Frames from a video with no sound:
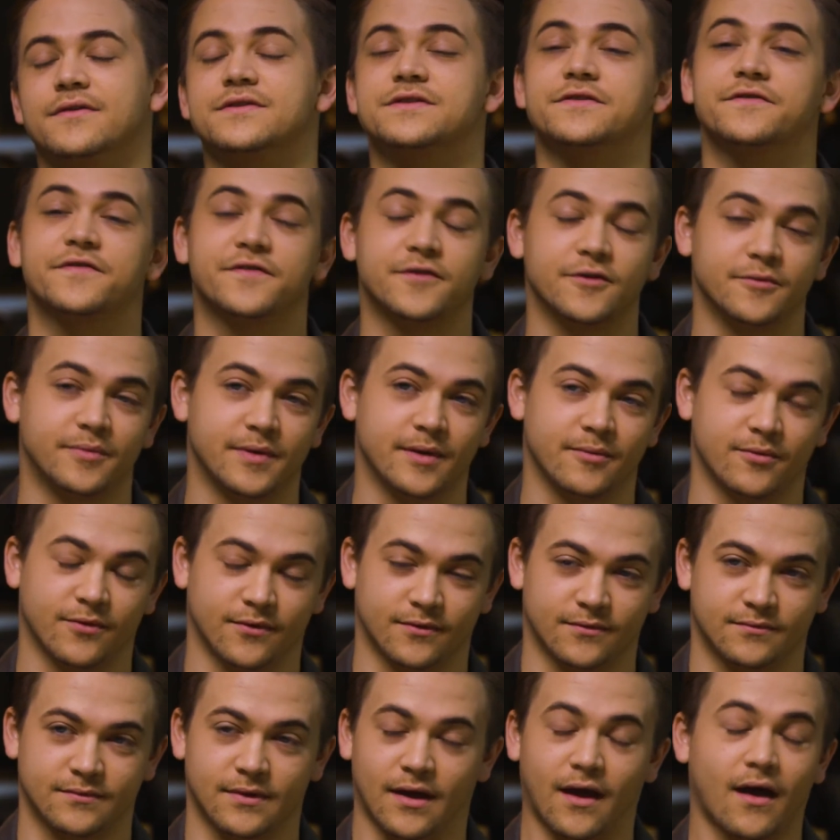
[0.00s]
There's a few
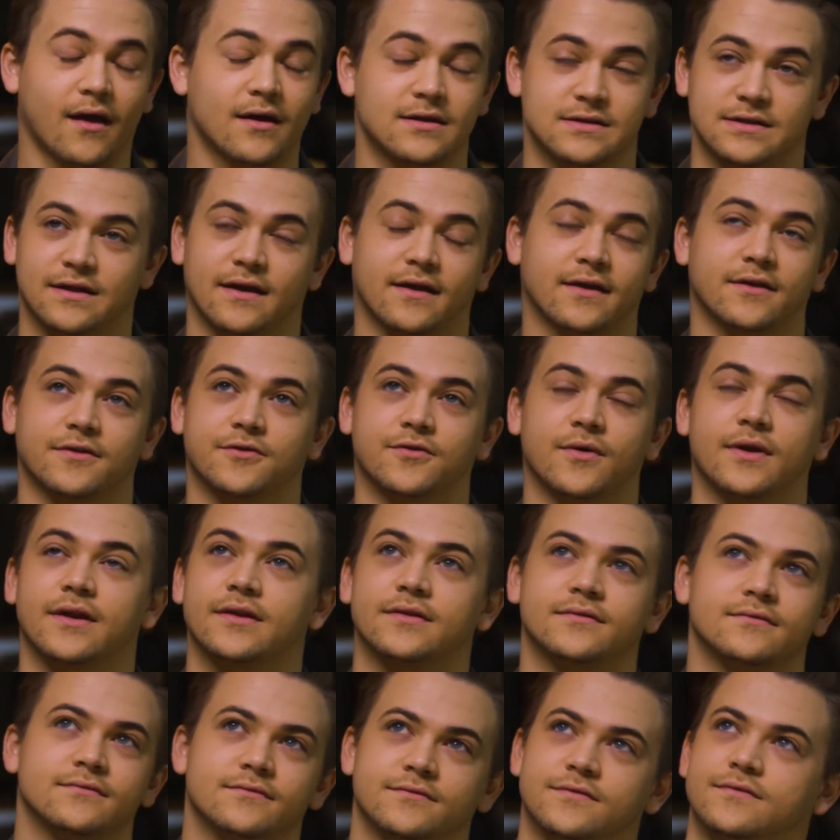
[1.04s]
people. Honestly, I can
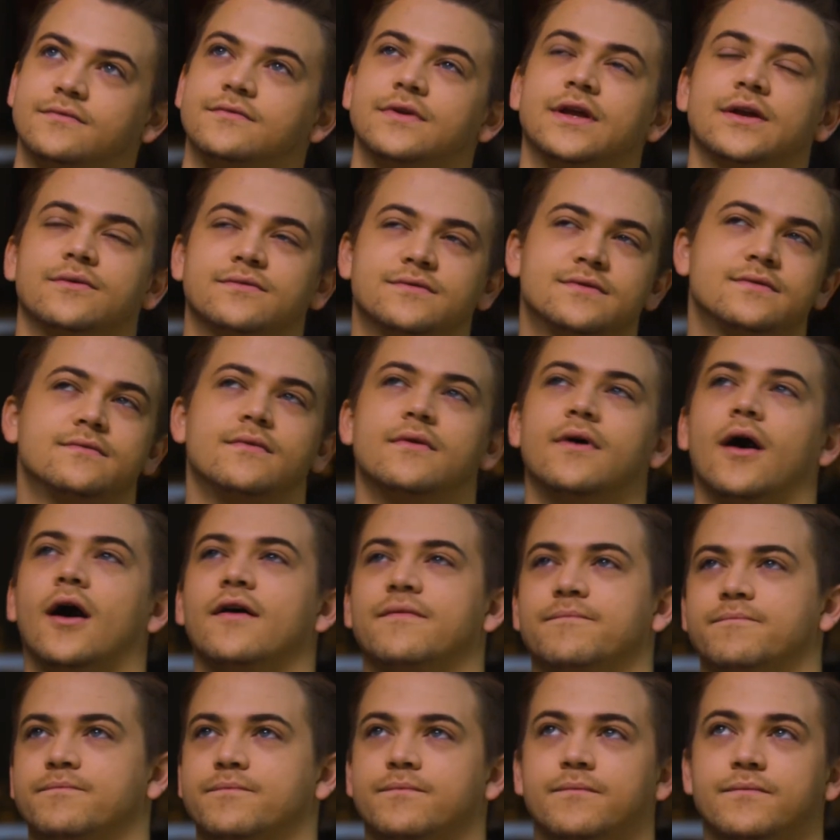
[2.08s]
credit, you know,
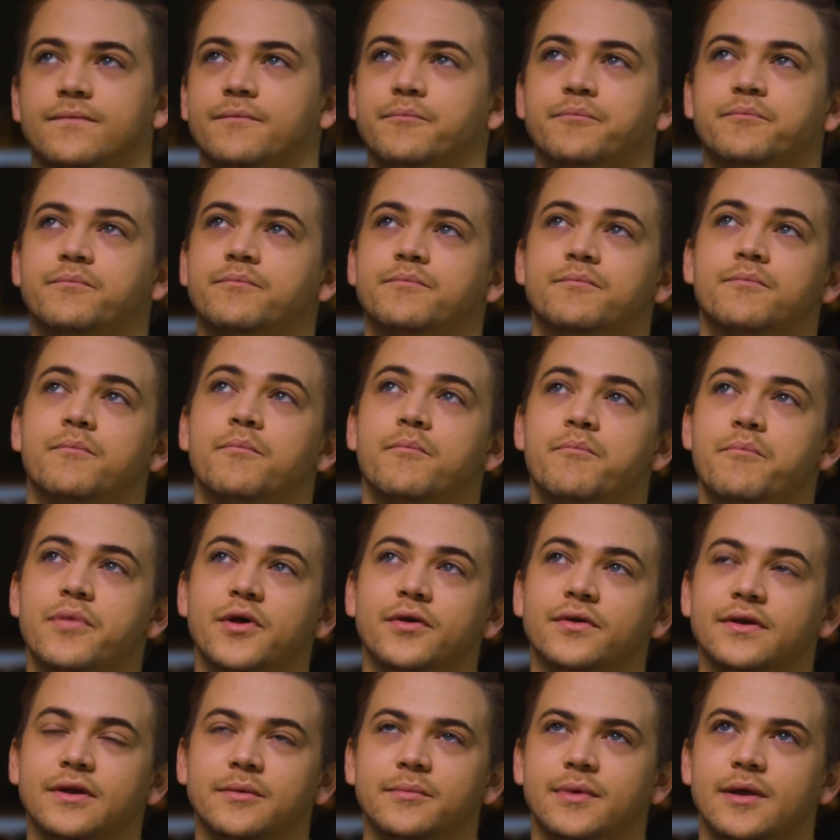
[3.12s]
a
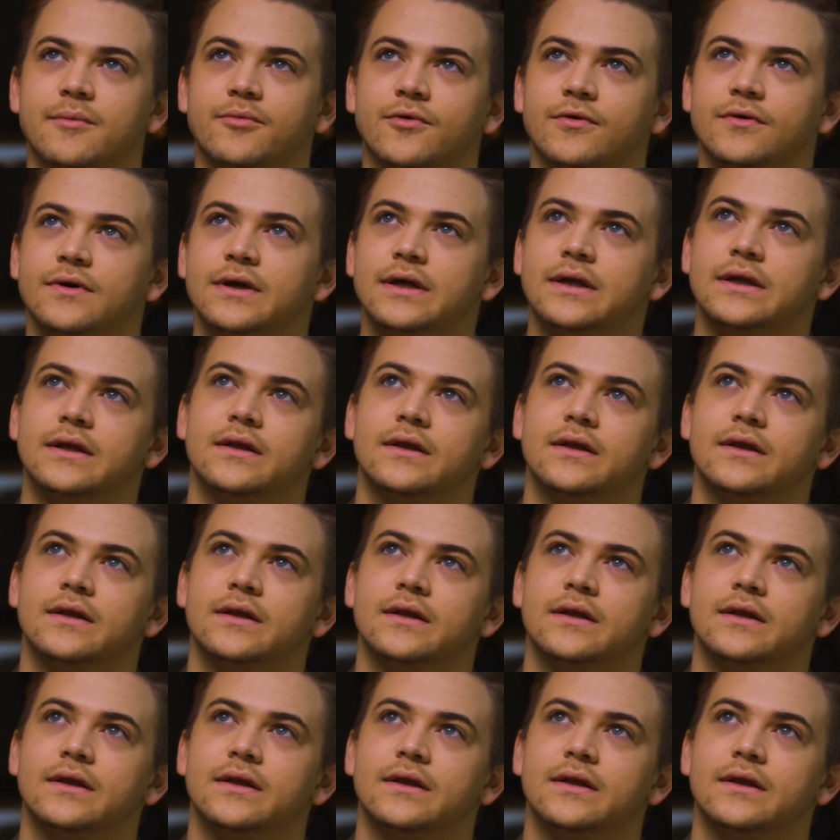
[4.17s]
billion people.